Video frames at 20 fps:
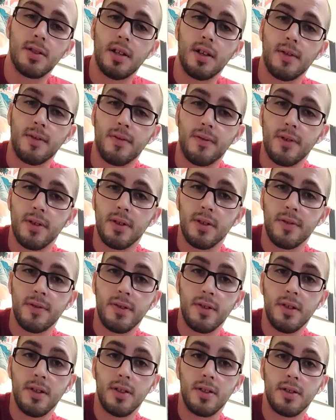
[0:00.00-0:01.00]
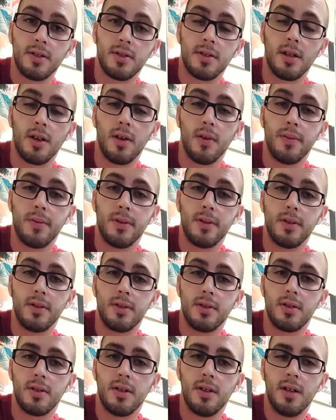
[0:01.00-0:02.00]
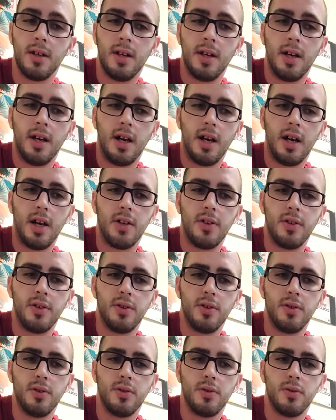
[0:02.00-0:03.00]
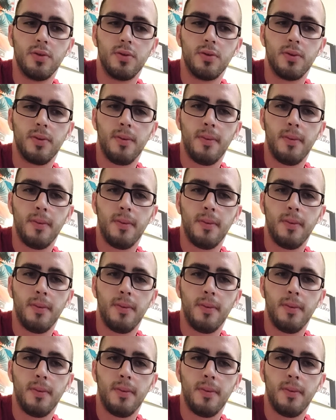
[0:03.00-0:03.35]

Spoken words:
that a friend of his opened a new